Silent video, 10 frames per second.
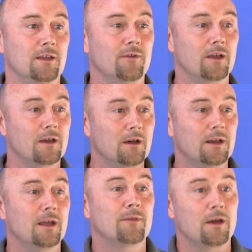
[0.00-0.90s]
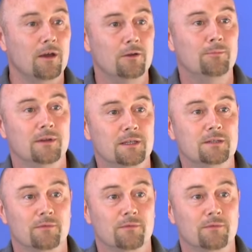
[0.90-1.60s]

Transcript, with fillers: if I can't have that openness